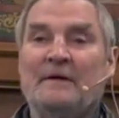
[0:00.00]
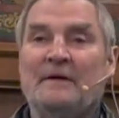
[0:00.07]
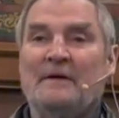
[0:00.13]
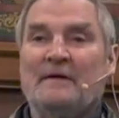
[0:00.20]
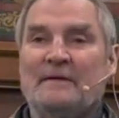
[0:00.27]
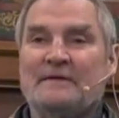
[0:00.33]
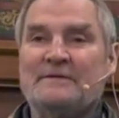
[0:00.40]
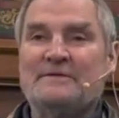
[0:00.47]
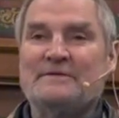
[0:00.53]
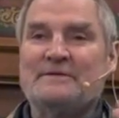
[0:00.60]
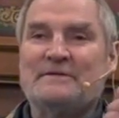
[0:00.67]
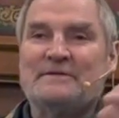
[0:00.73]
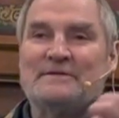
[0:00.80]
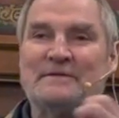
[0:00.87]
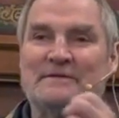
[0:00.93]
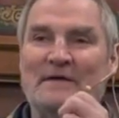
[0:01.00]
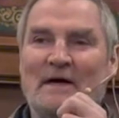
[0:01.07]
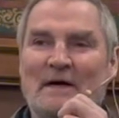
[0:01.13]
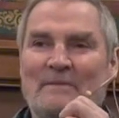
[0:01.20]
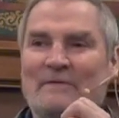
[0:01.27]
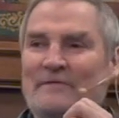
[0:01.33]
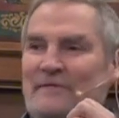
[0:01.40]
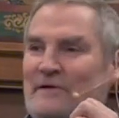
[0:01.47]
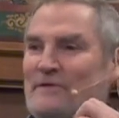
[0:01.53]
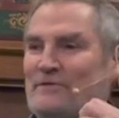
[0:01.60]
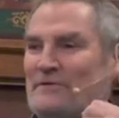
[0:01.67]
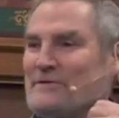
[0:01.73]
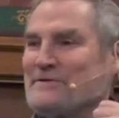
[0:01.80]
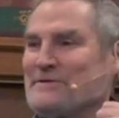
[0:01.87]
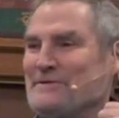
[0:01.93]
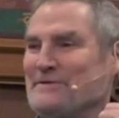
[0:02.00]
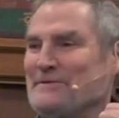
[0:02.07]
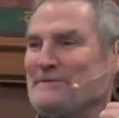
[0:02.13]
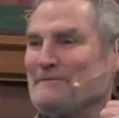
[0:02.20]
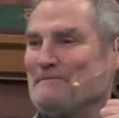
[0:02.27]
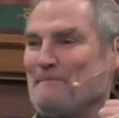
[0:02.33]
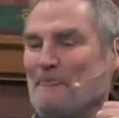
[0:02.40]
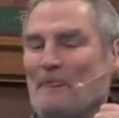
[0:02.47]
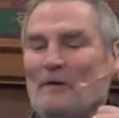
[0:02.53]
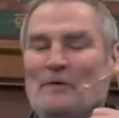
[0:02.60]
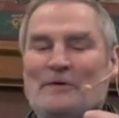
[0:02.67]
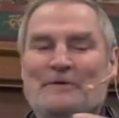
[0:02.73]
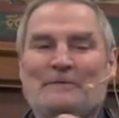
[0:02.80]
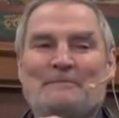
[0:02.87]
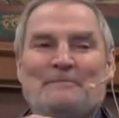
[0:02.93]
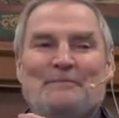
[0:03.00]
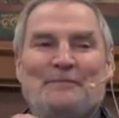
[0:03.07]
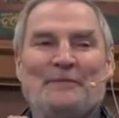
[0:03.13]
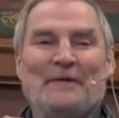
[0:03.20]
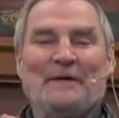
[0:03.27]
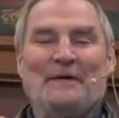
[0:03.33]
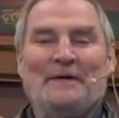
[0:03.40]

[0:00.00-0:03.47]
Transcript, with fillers: So it's a time of interest. Autumn.